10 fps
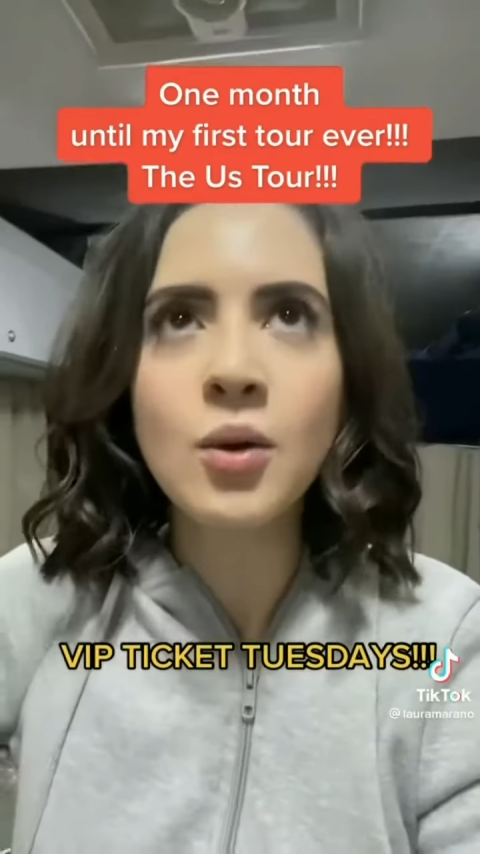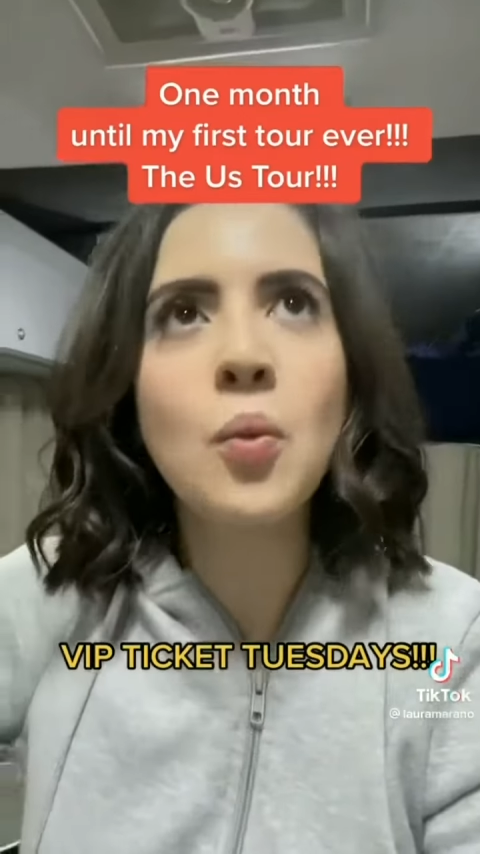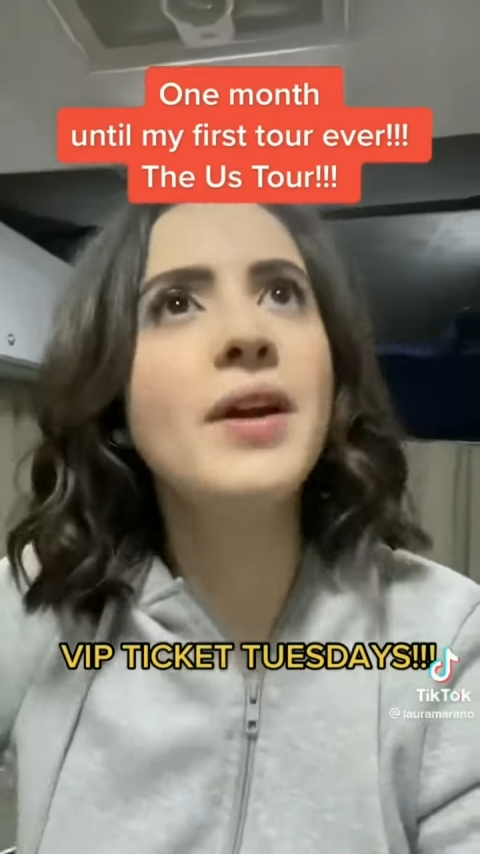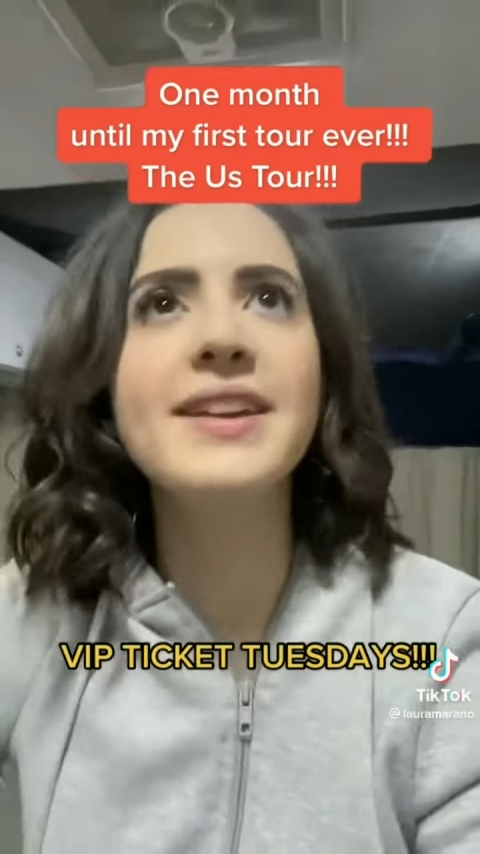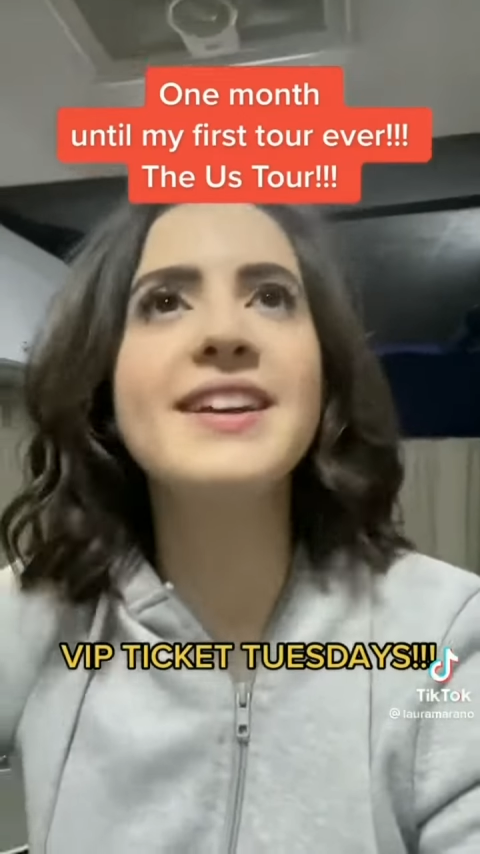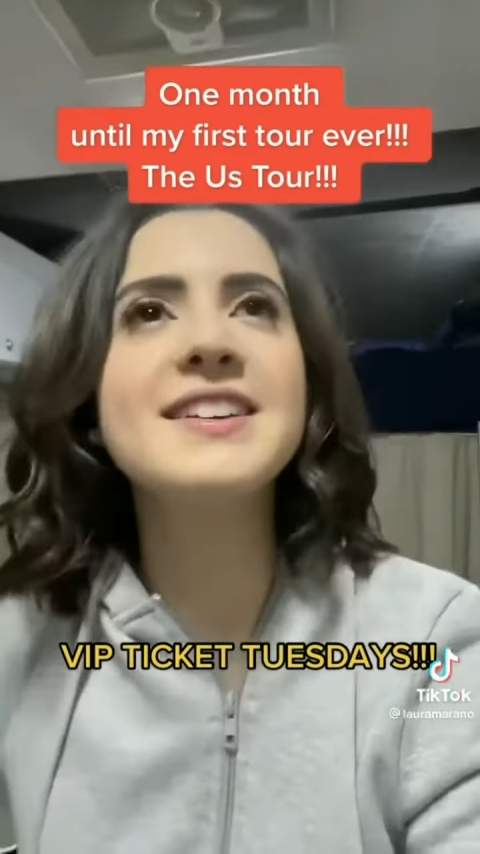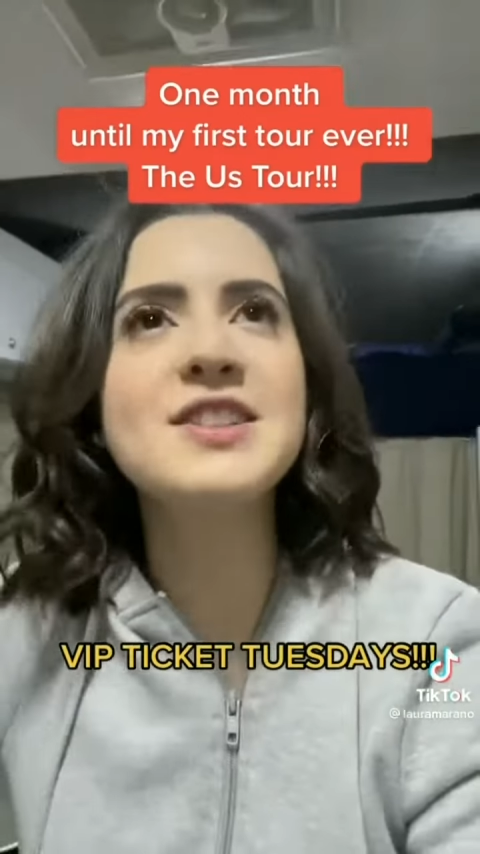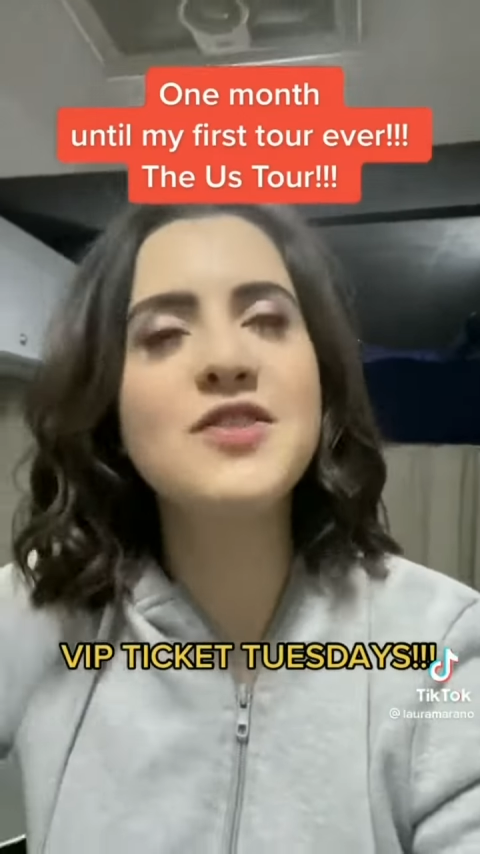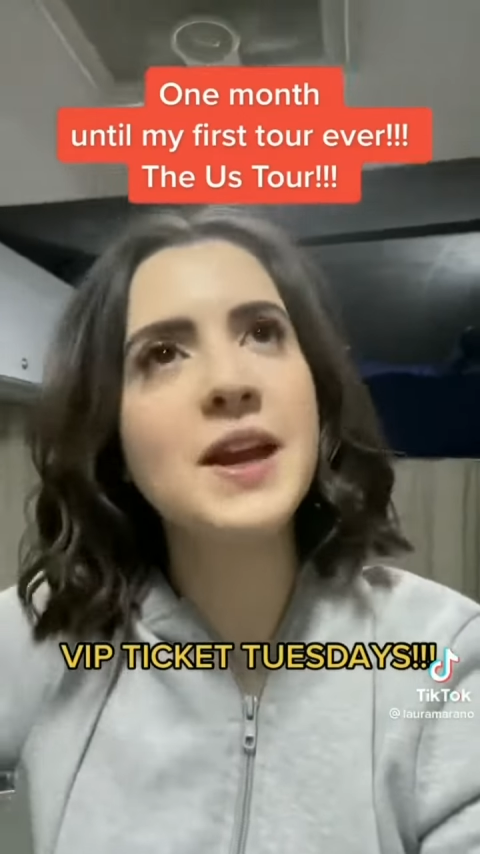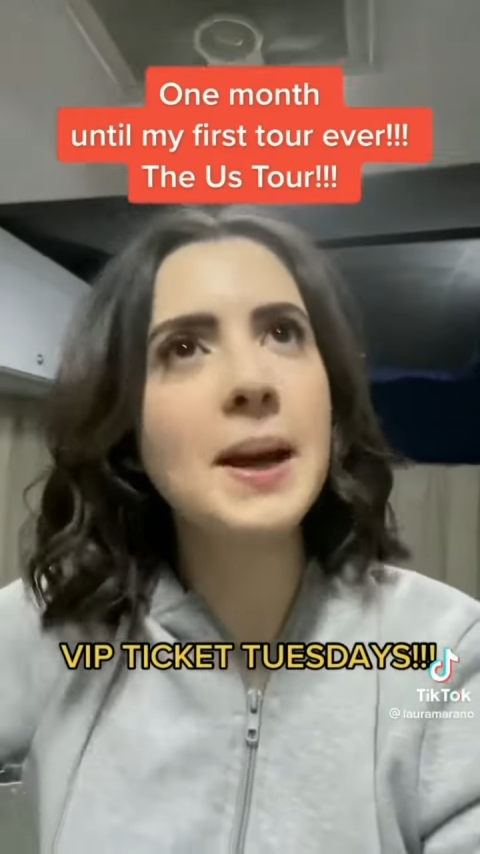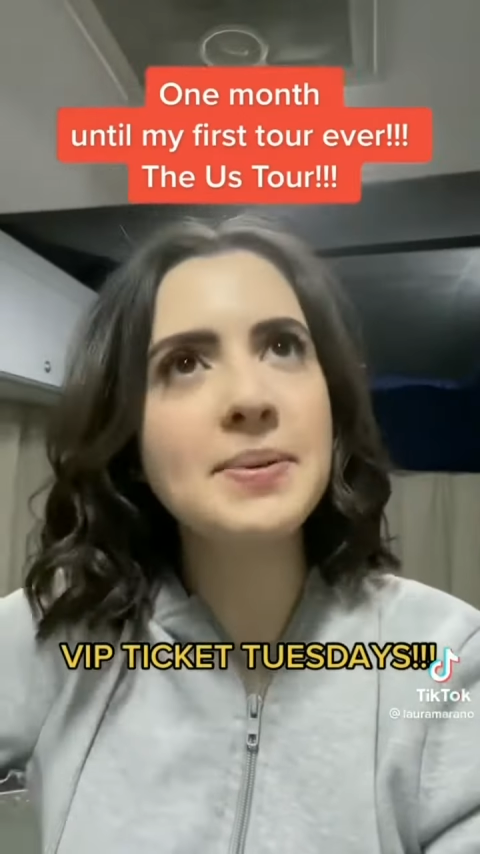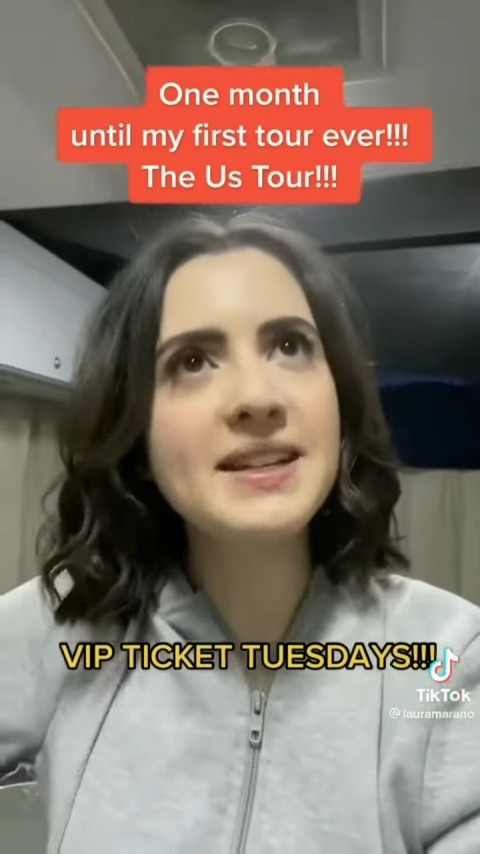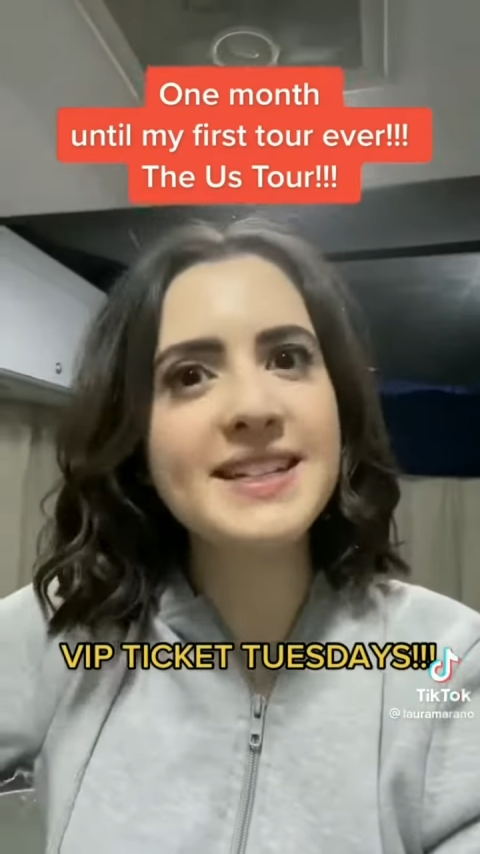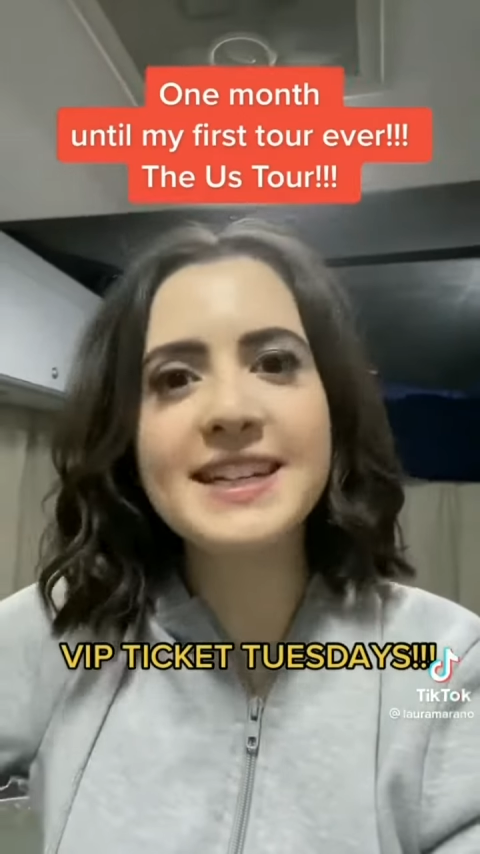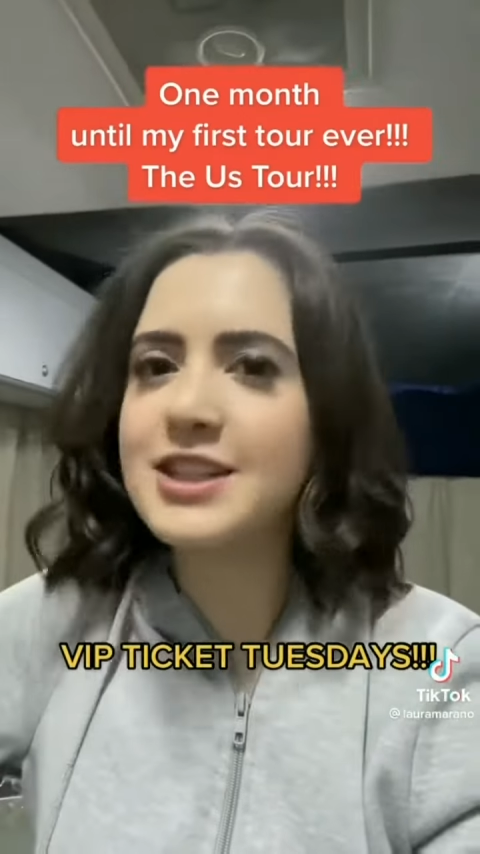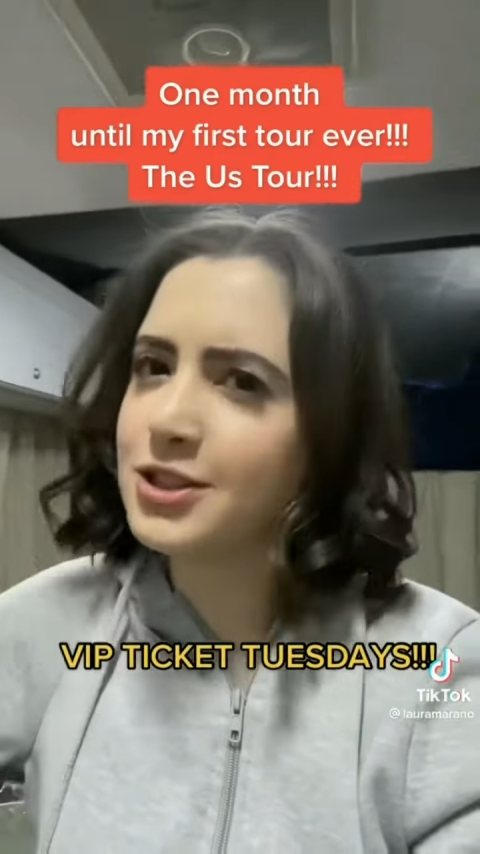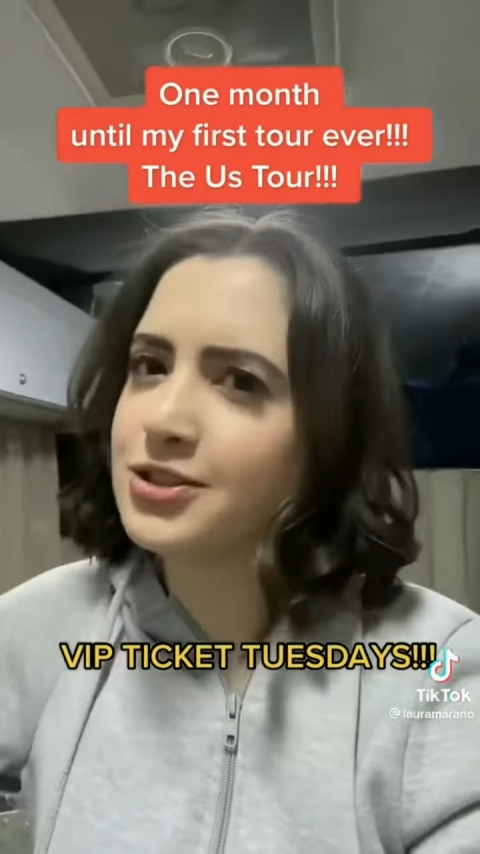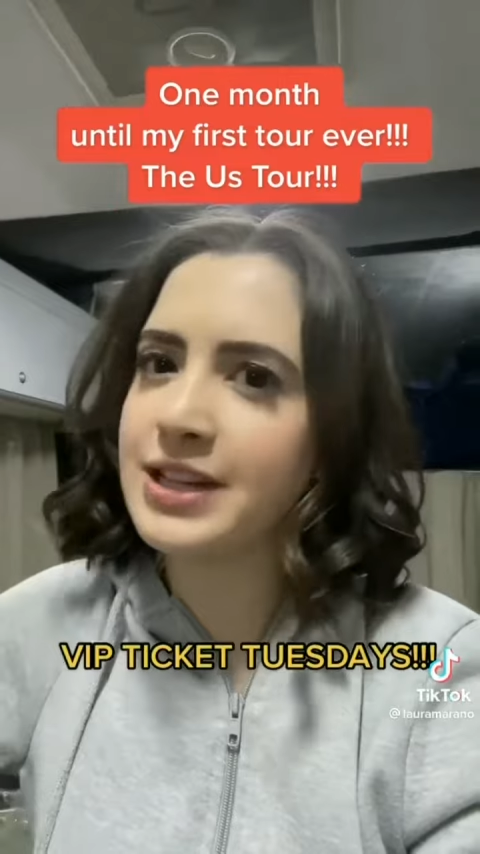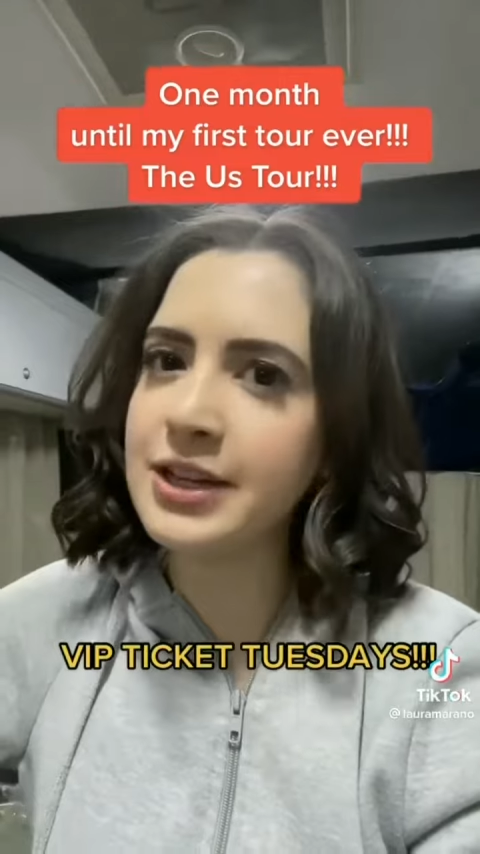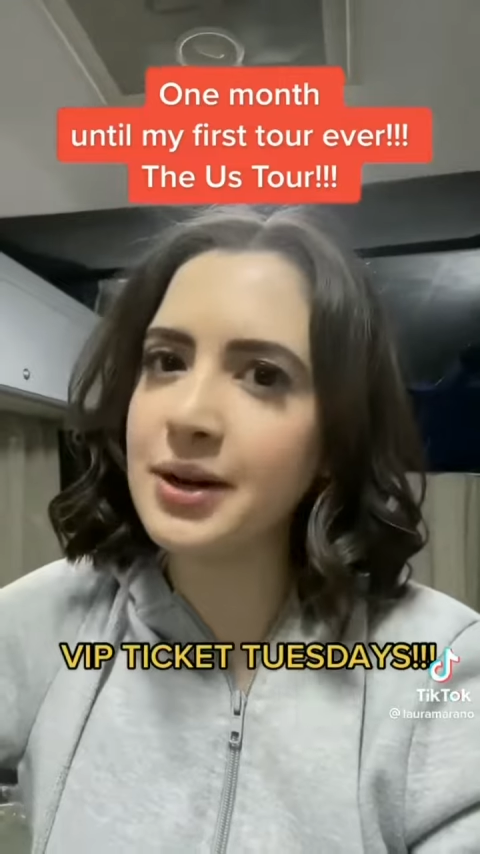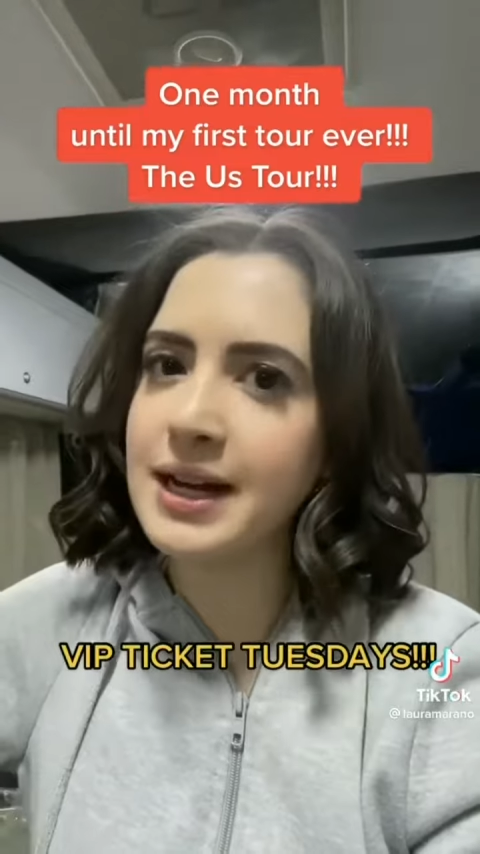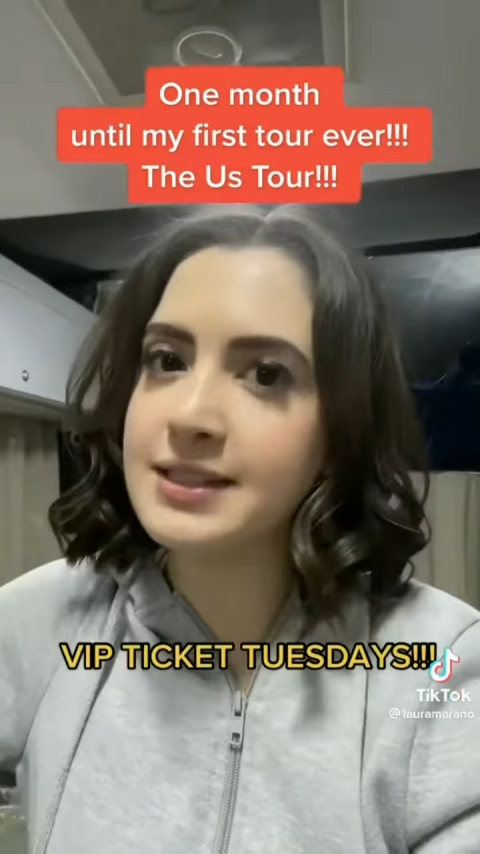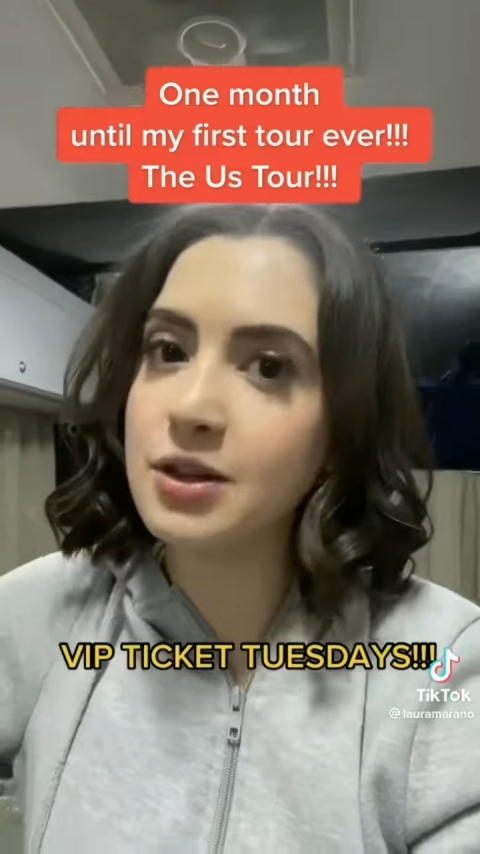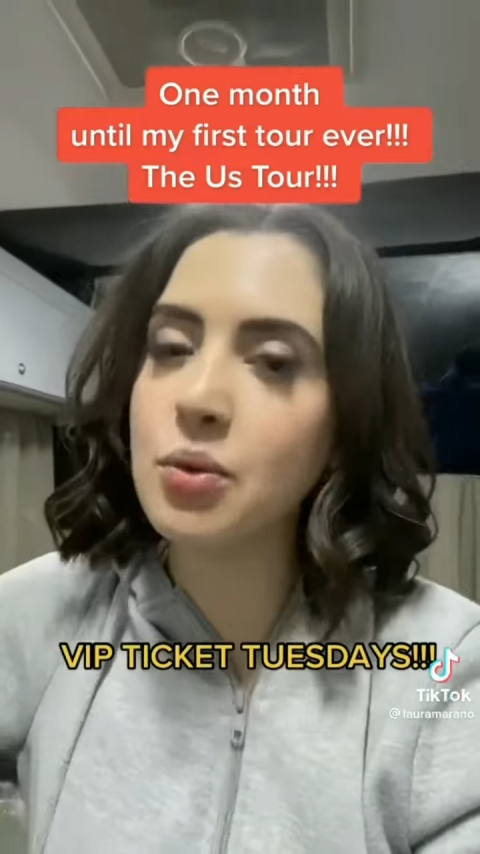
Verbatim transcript: What is VIP Ticket Tuesday, you ask?